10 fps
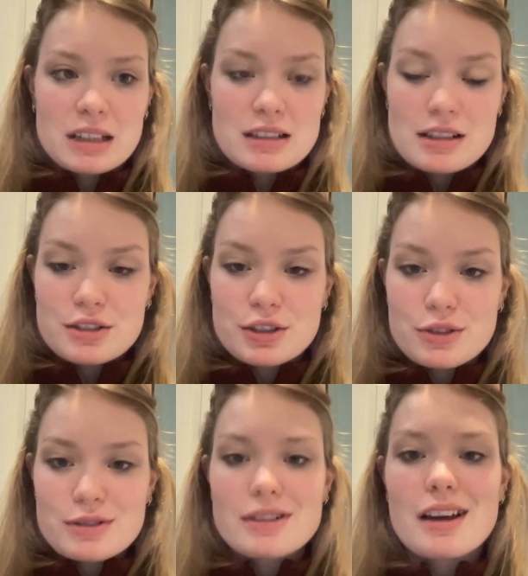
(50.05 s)

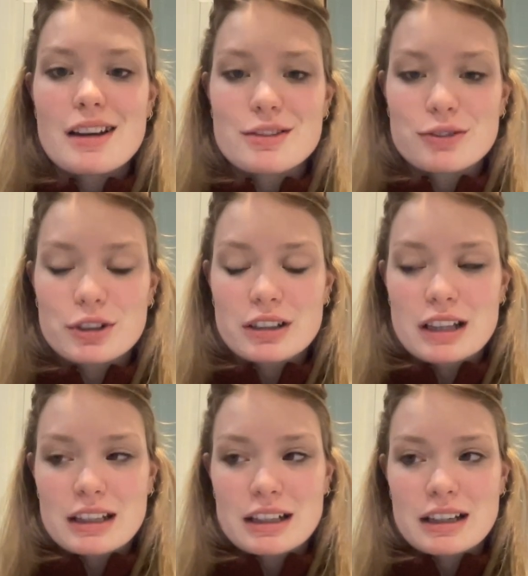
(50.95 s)
slideshows and for
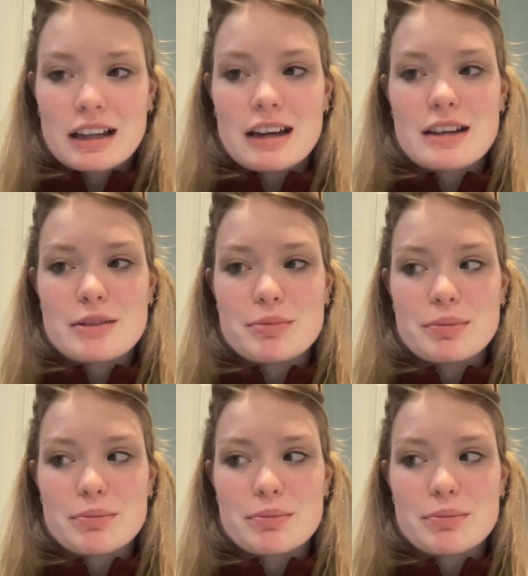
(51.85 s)
gaining a